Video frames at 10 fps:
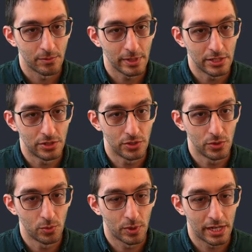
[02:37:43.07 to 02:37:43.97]
We
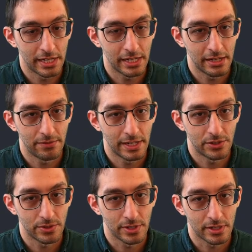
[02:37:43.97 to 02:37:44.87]
do want
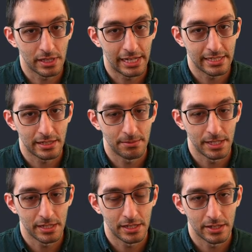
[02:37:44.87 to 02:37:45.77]
adventurer class to be
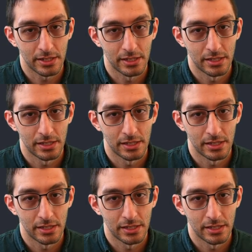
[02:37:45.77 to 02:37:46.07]
in here.